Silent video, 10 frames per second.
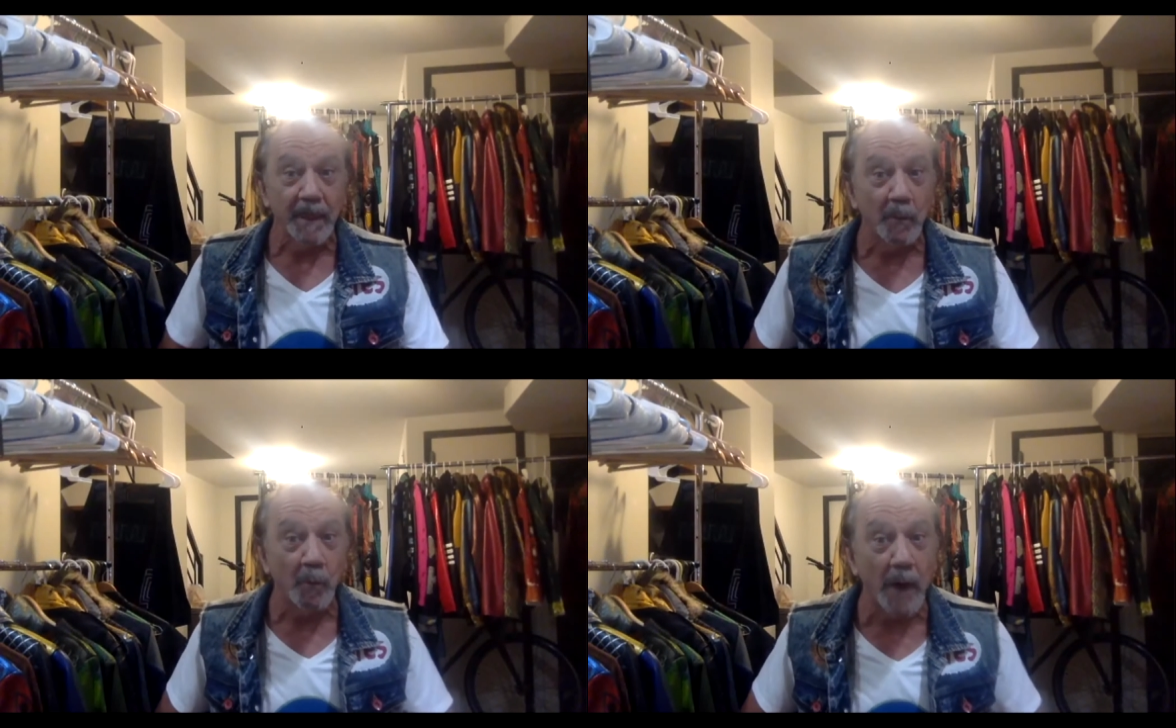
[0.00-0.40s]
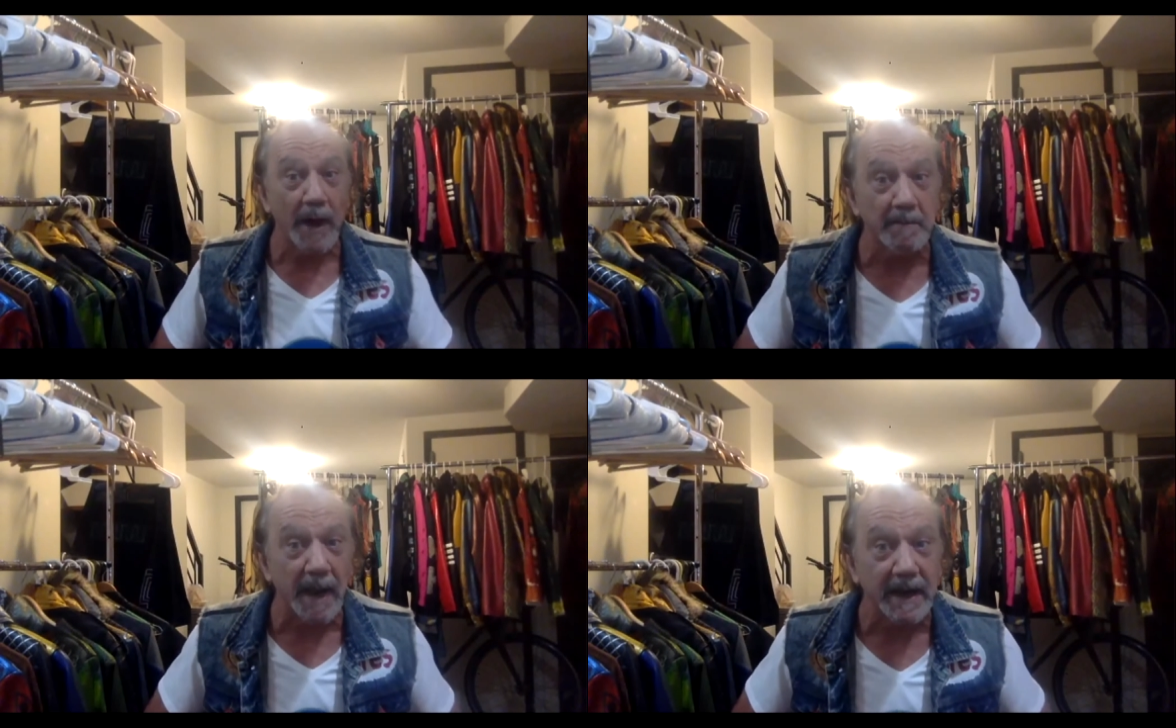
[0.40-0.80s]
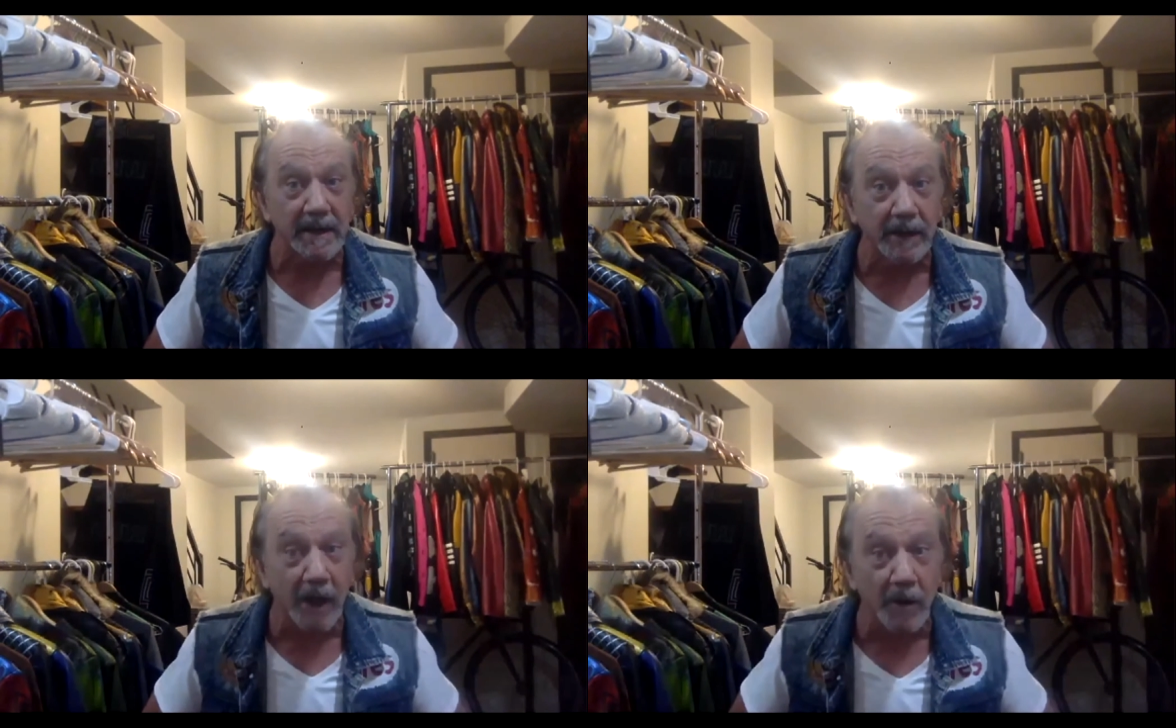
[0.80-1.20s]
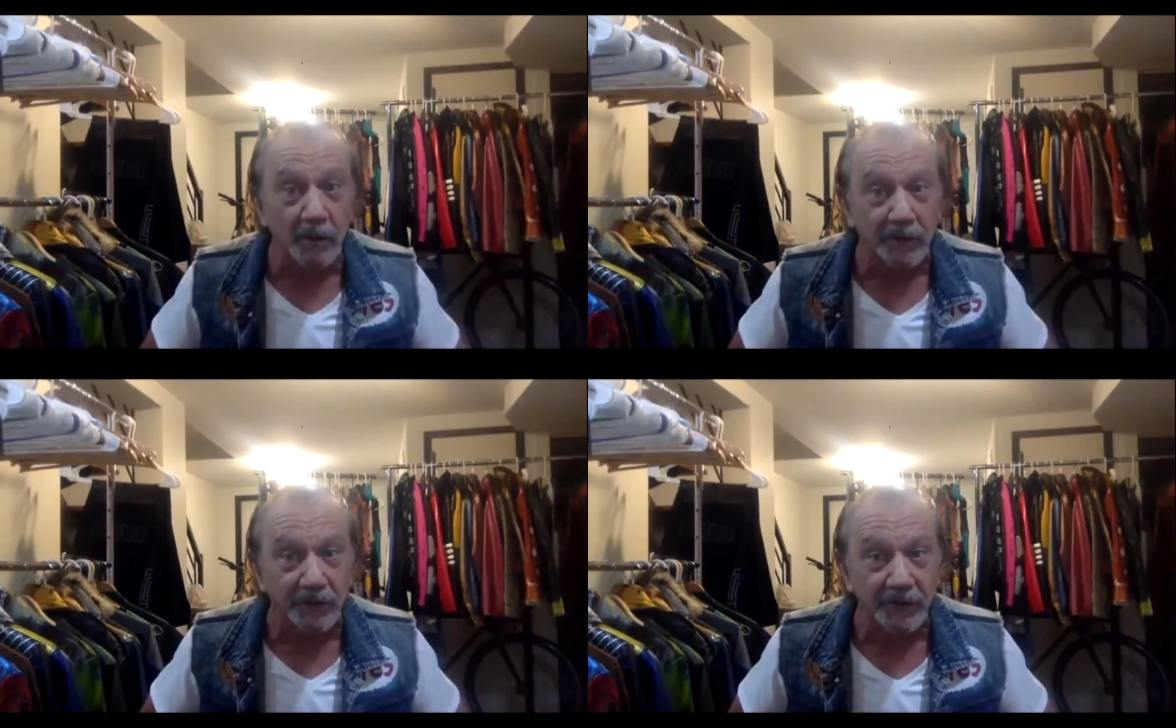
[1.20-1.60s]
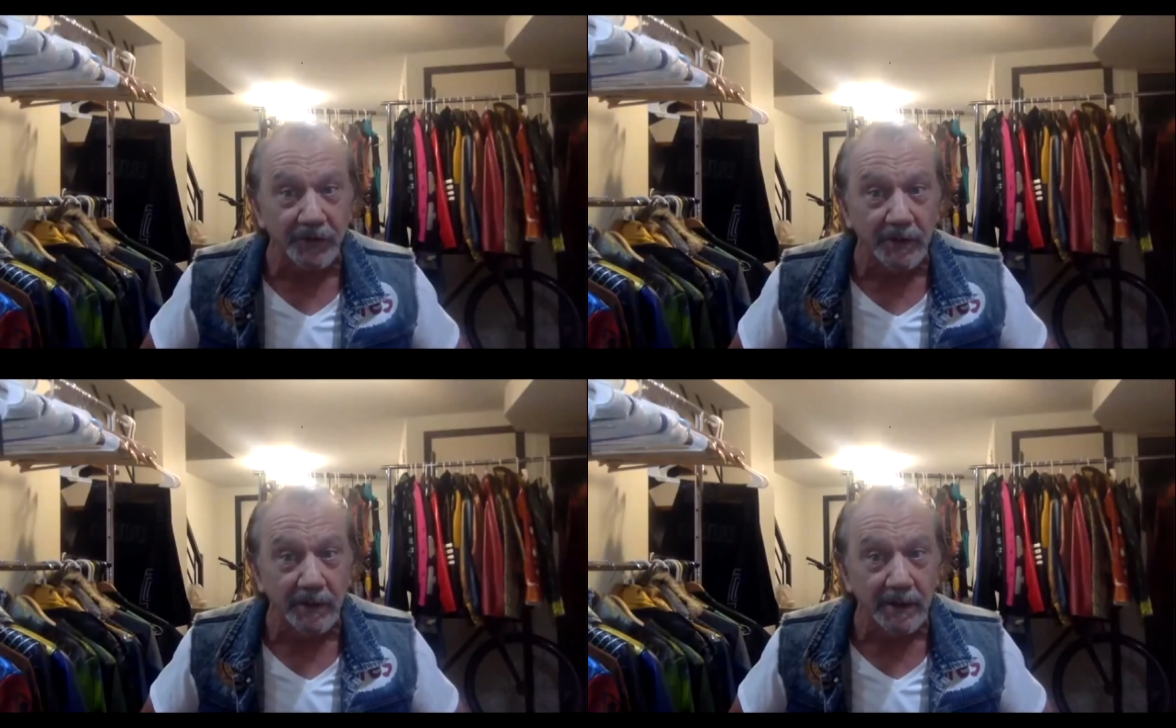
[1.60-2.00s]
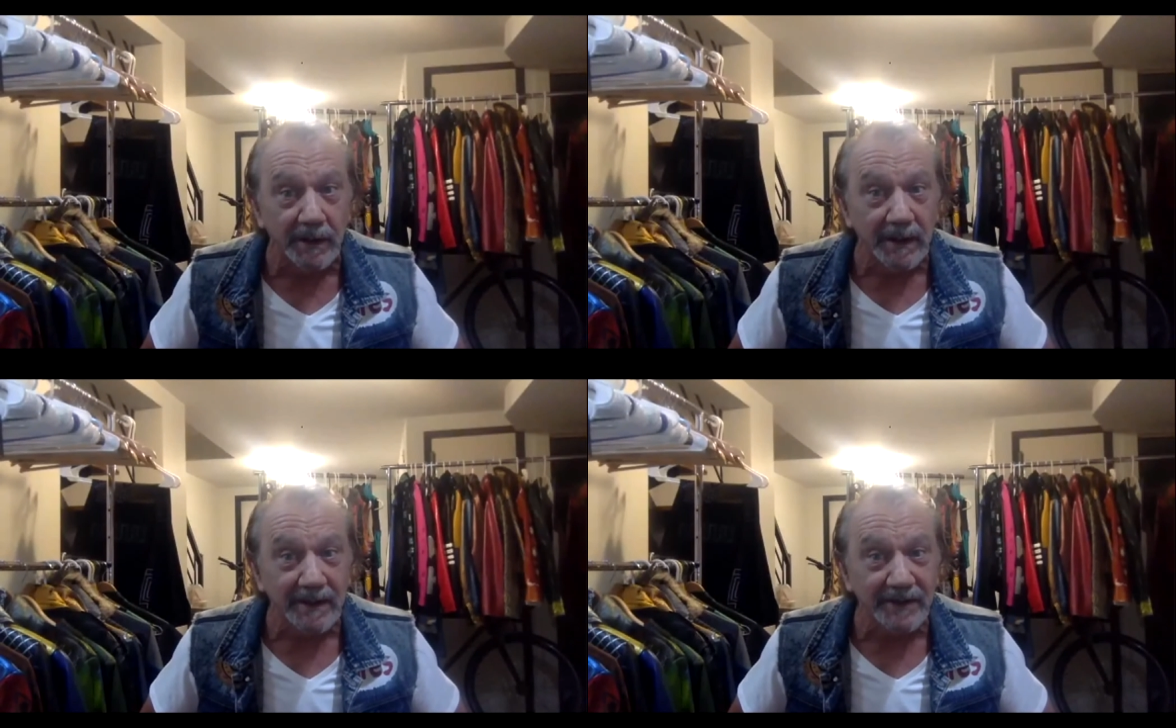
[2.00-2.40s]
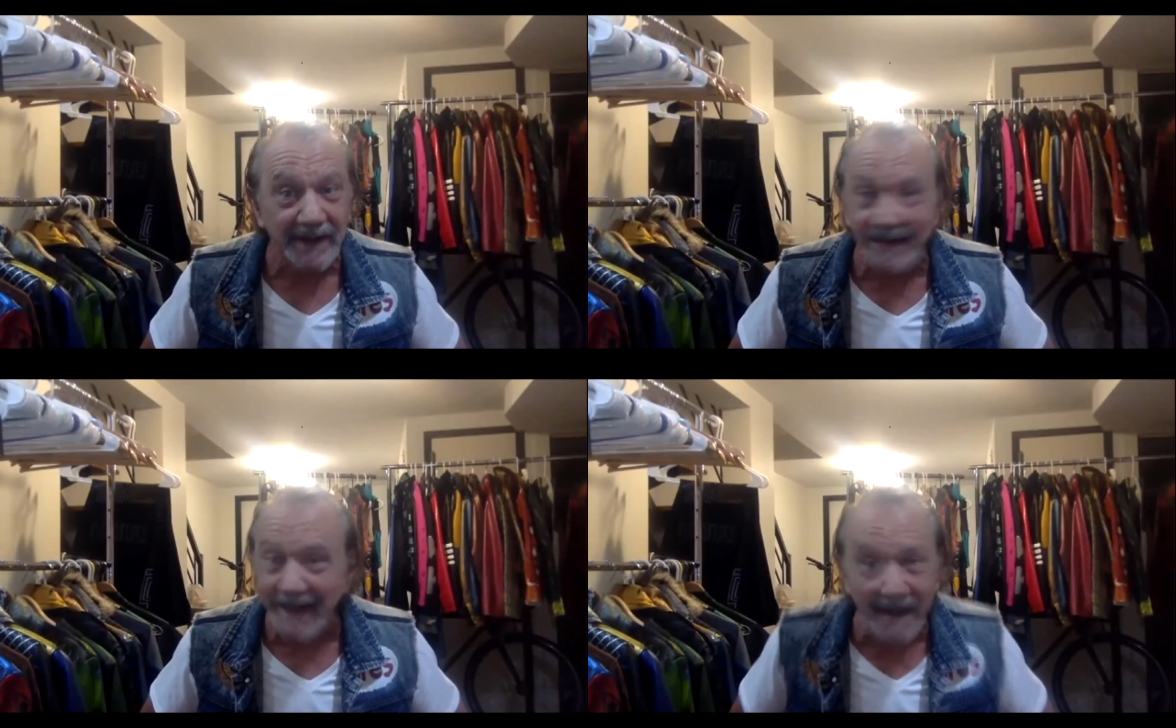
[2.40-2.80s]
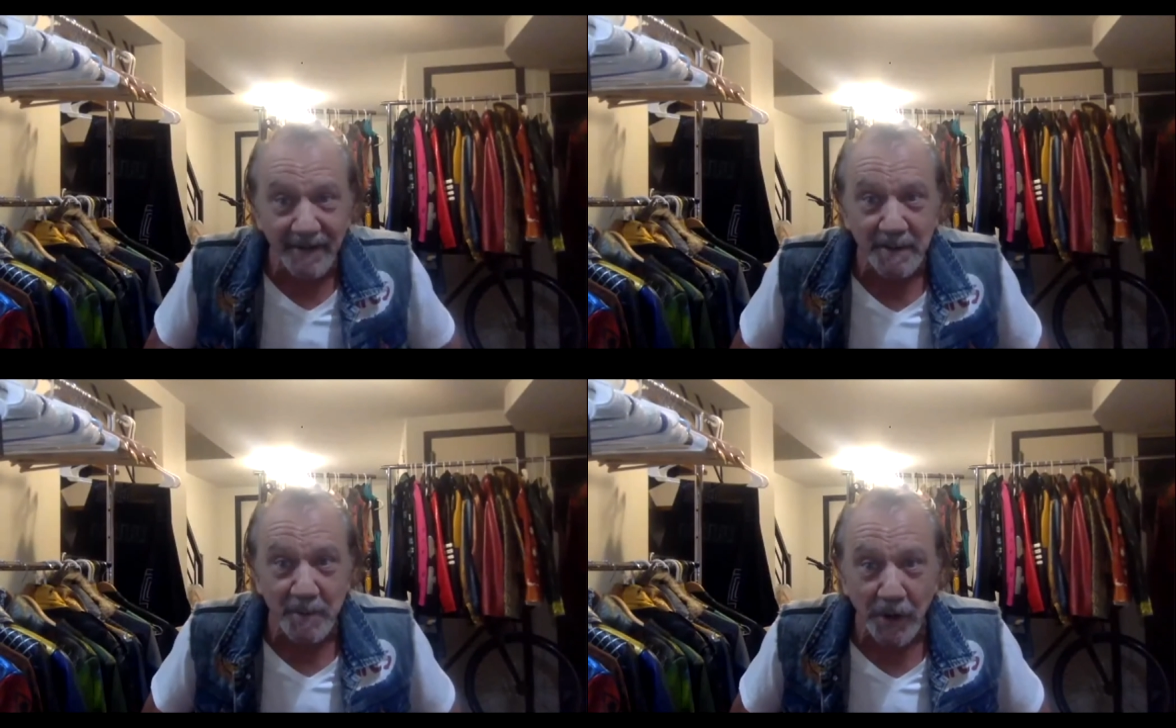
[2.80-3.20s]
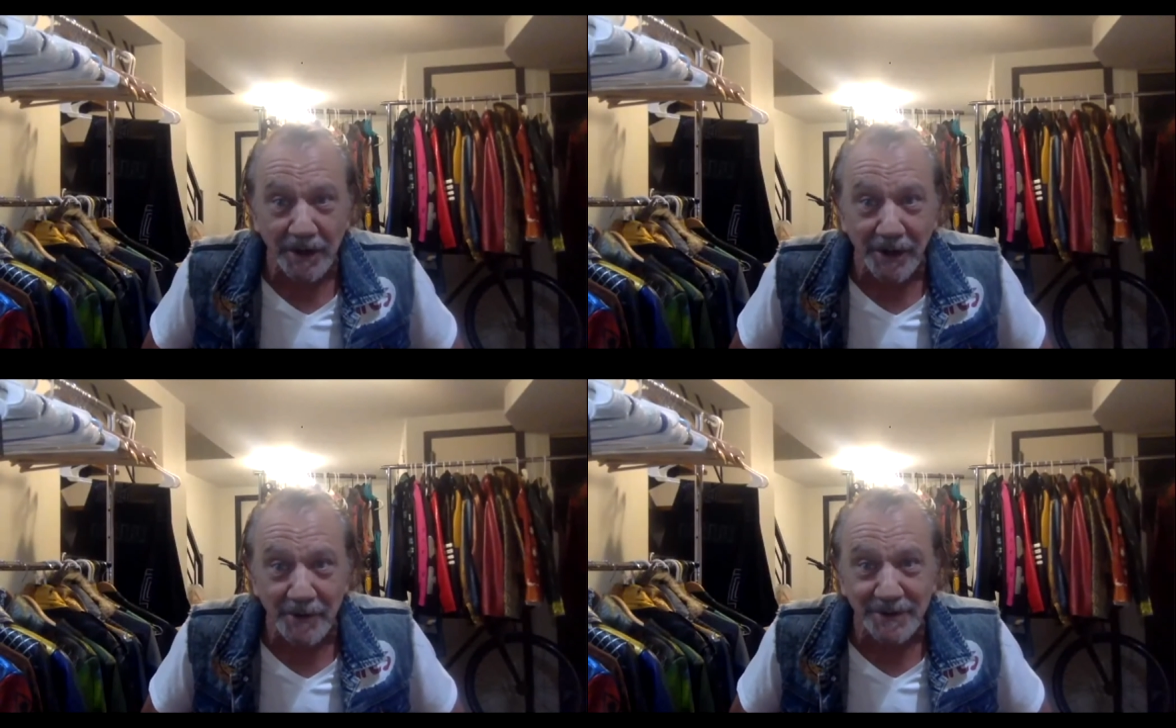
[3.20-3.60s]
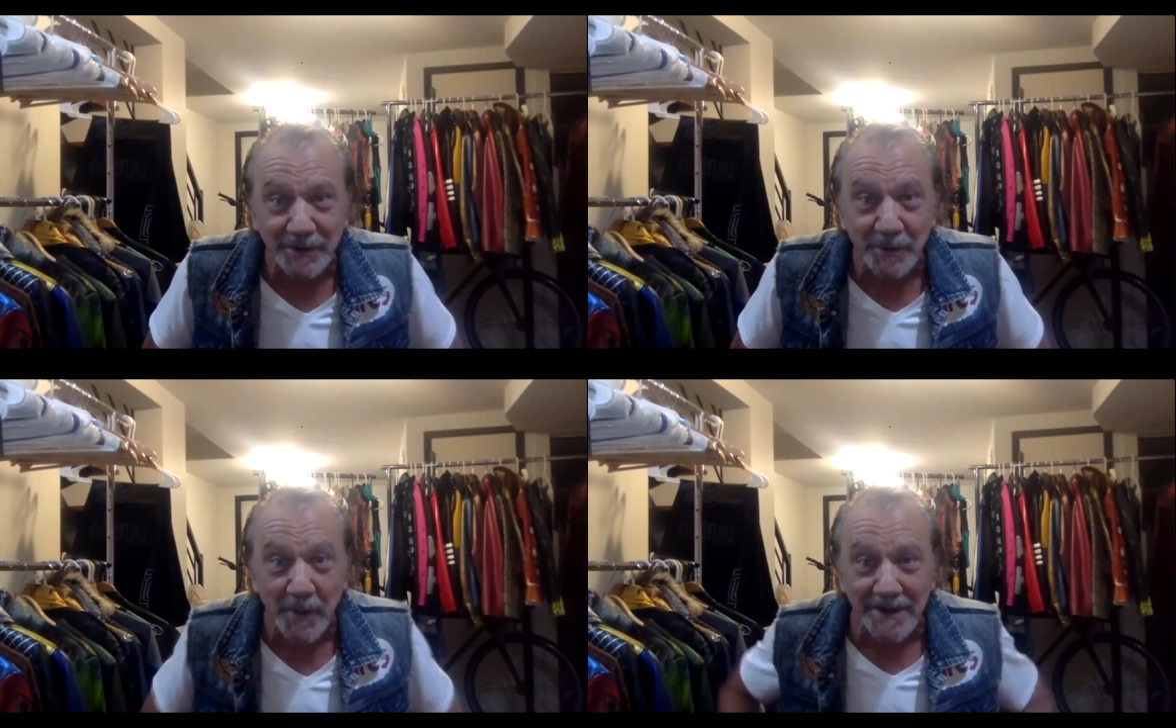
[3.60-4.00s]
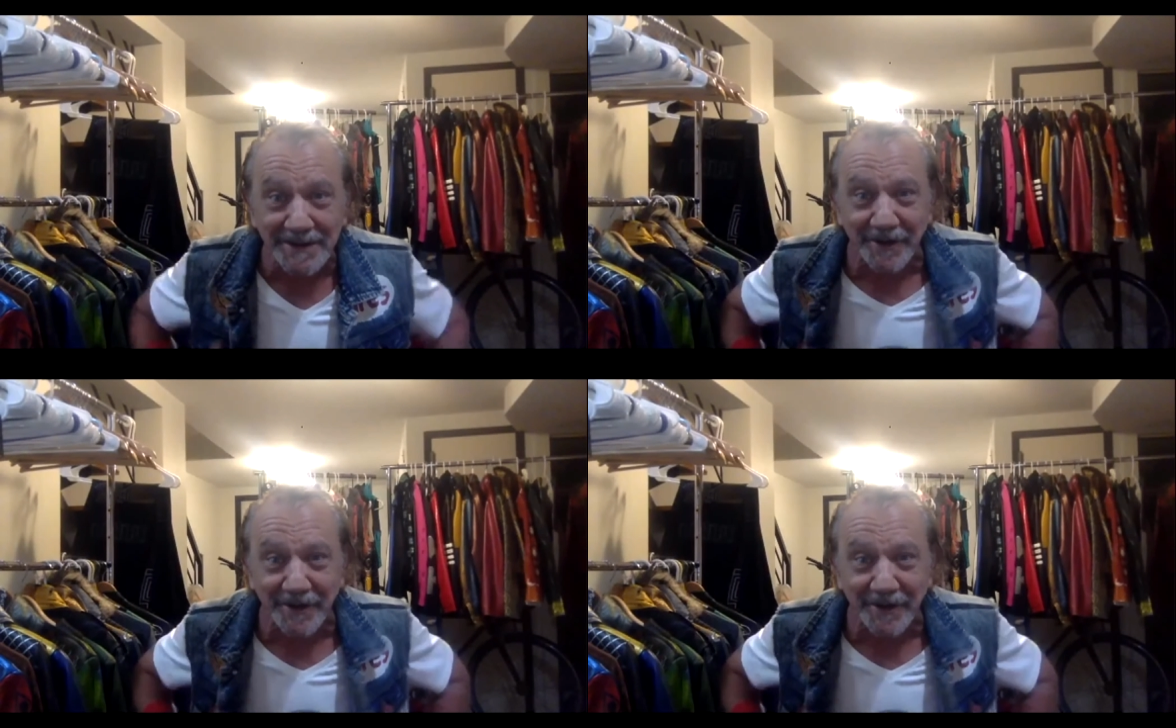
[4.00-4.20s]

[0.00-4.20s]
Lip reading: wear my clothes because I didn't have any more clothes to wear.